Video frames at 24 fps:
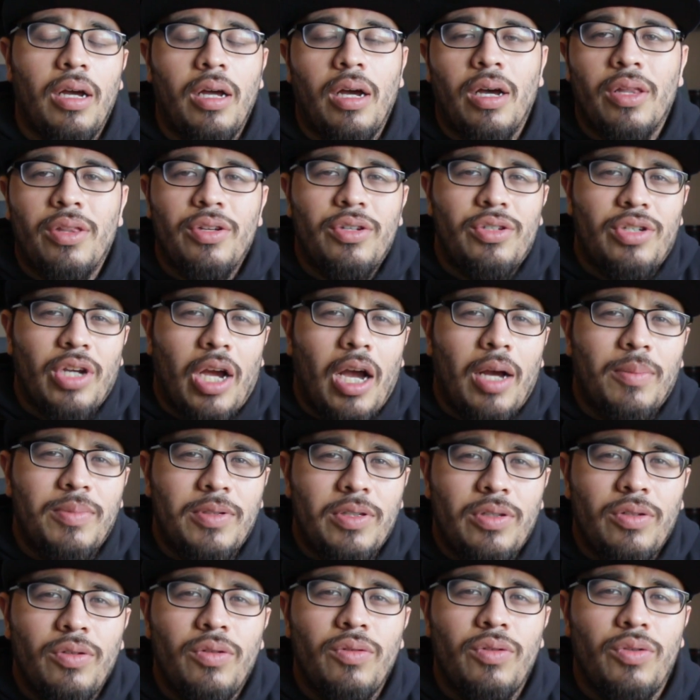other
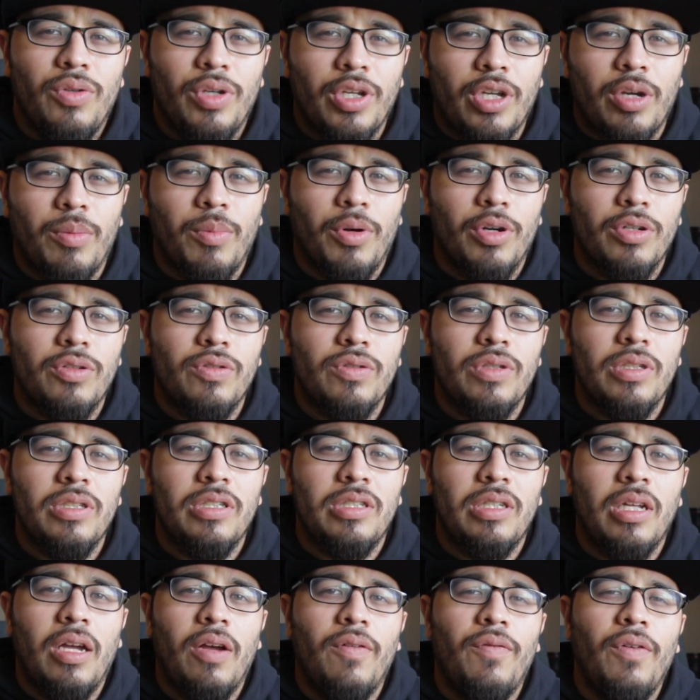jobs too, doing commercials and
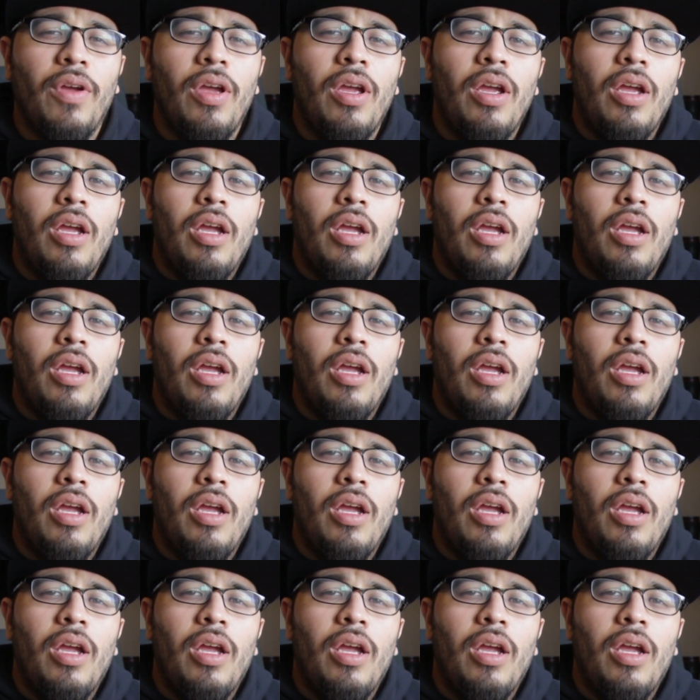stuff.